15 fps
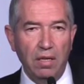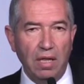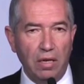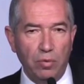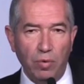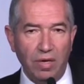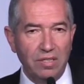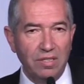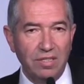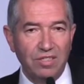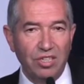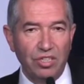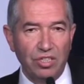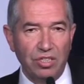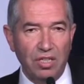That was
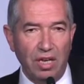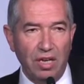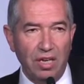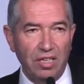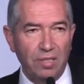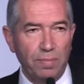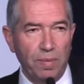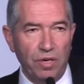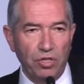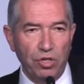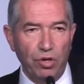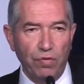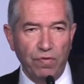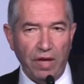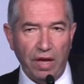just an
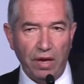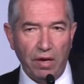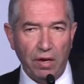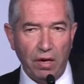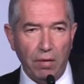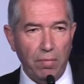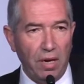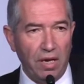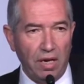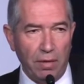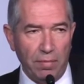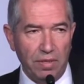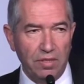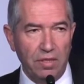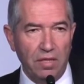expression of anger in my
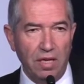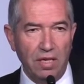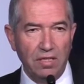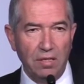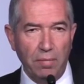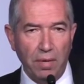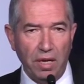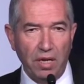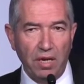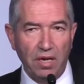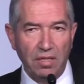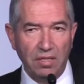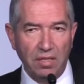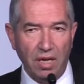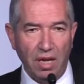capacity as a mayor.
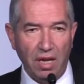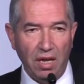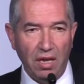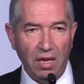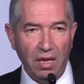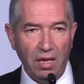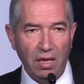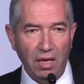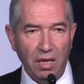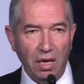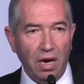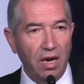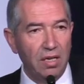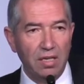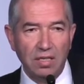I say,
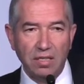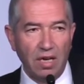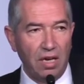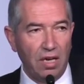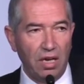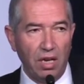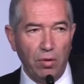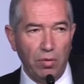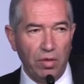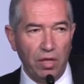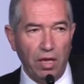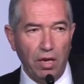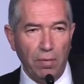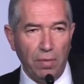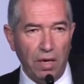I disagree with
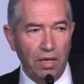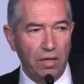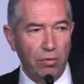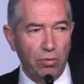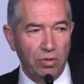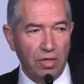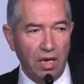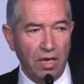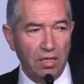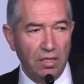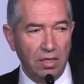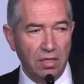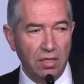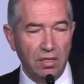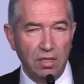anybody who says
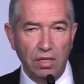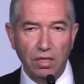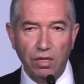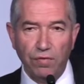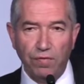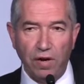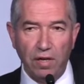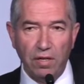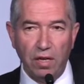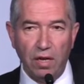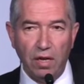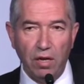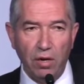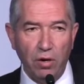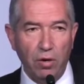this is
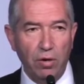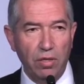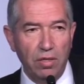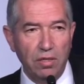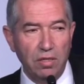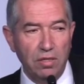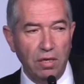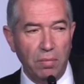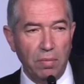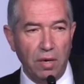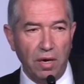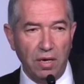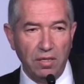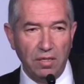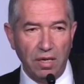intifada or this is
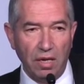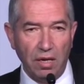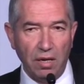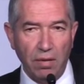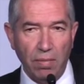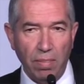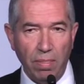uprising